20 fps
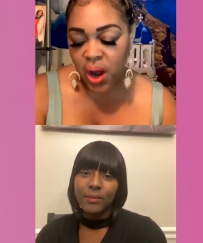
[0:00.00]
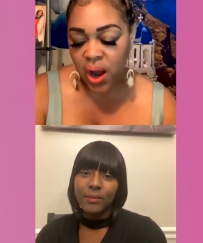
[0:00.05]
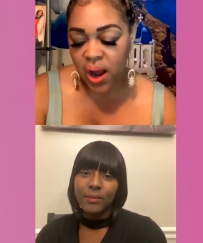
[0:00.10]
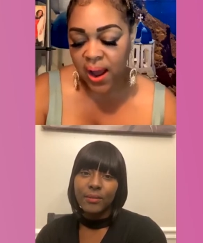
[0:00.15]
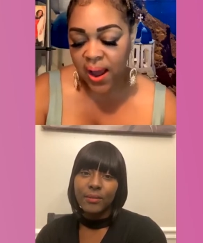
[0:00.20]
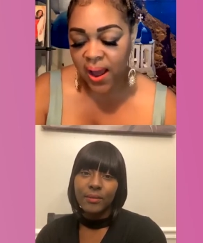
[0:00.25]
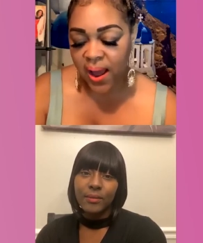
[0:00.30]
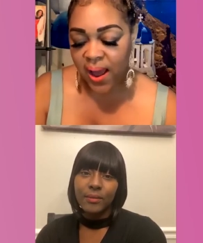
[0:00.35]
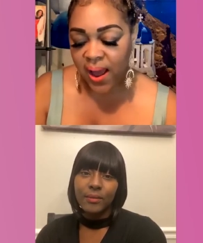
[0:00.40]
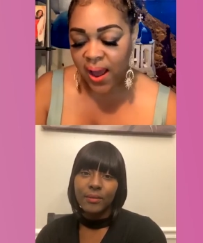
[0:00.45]

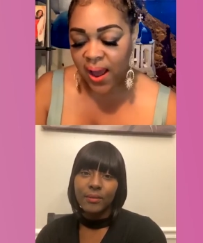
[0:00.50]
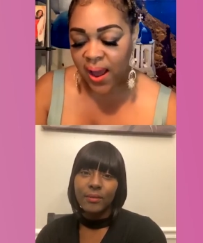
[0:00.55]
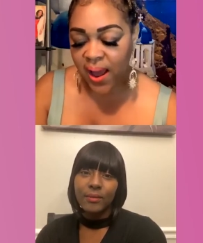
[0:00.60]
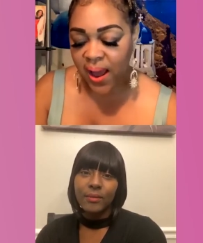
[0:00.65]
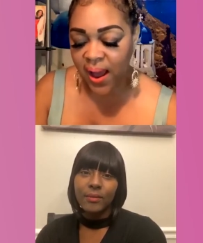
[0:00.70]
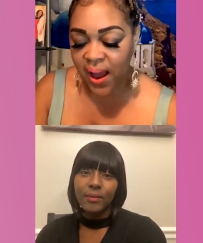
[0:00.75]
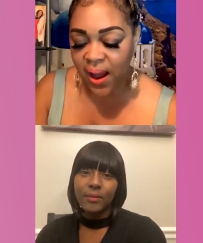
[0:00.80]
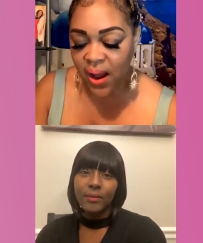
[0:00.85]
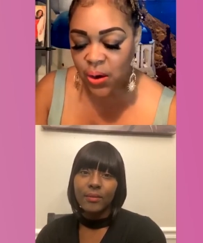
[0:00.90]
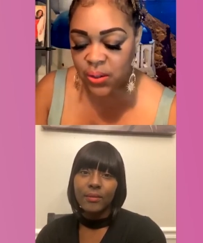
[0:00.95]

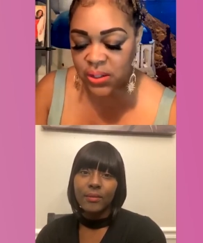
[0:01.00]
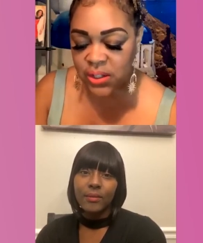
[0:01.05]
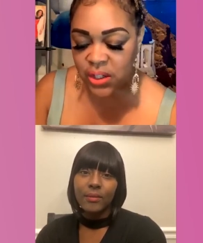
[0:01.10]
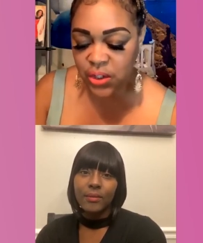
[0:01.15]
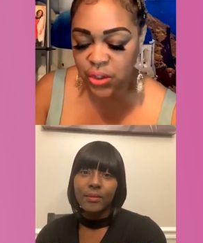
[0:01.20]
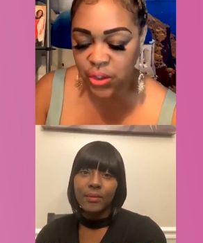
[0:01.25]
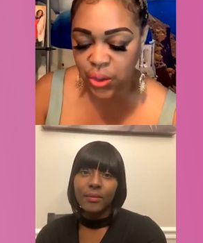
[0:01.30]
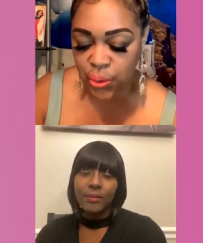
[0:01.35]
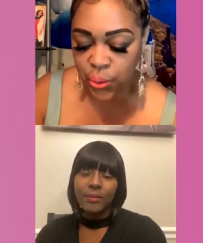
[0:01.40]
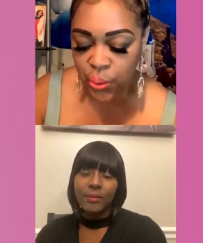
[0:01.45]
Speaker 1: how did
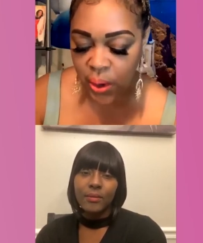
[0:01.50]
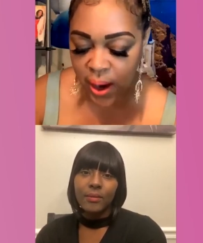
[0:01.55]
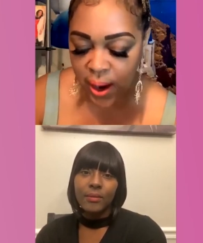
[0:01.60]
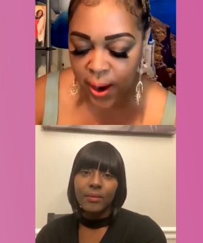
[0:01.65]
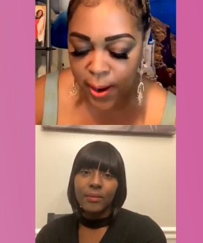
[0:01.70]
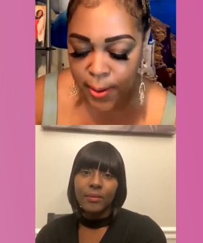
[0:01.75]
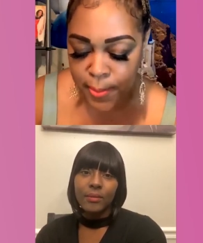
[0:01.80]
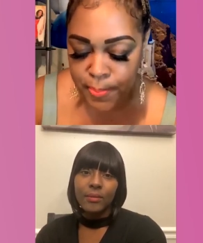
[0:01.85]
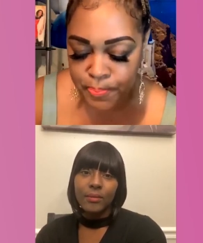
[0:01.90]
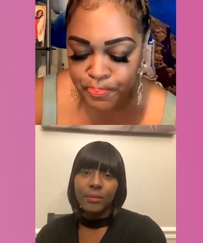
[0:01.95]
you
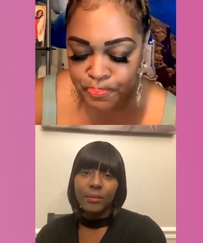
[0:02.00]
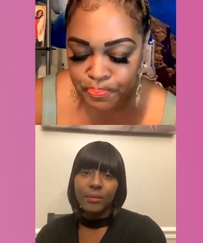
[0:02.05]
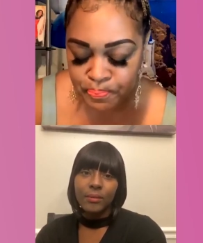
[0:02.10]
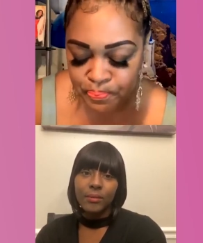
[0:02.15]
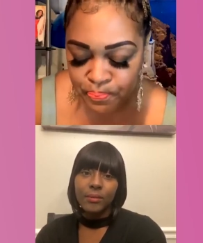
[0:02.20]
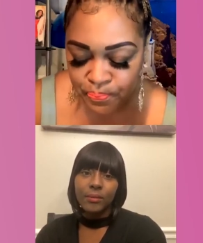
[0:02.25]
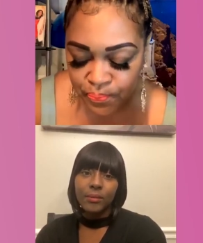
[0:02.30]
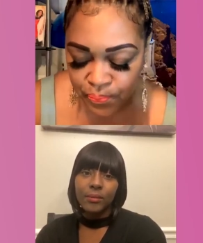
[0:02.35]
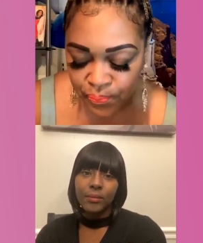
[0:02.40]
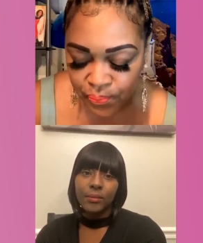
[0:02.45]
um?
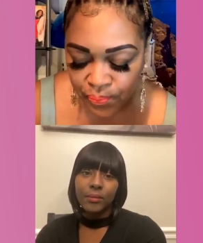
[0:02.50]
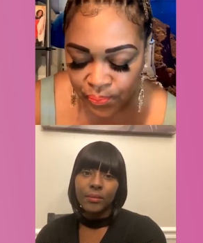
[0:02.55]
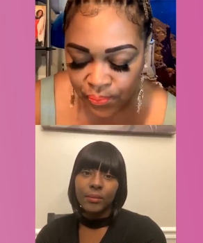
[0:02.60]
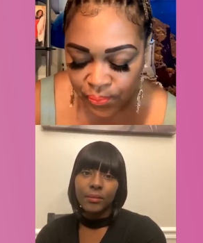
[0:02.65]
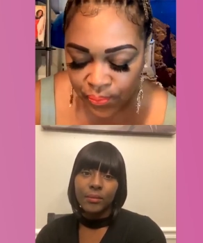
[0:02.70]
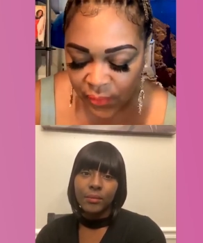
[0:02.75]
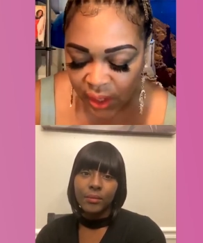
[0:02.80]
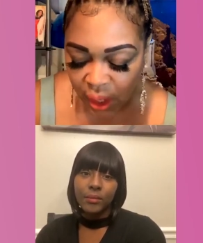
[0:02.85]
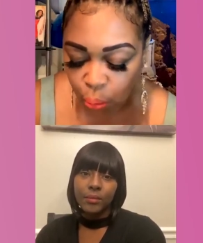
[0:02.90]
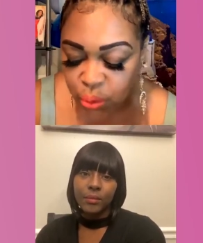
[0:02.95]

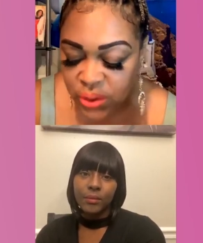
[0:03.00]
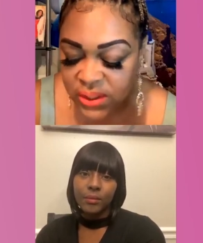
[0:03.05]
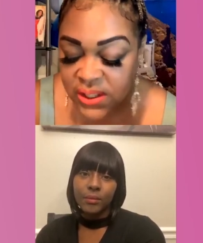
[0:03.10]
What did you